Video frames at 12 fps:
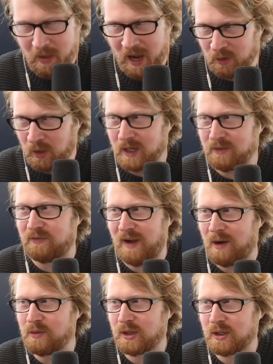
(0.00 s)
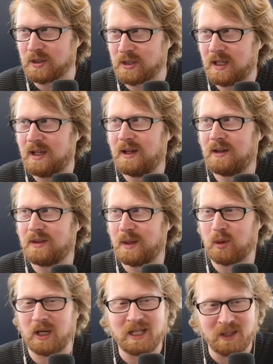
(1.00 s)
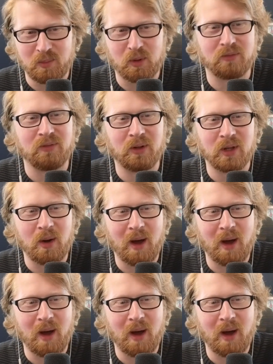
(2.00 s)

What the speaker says: a lot of the founders that were in the portfolio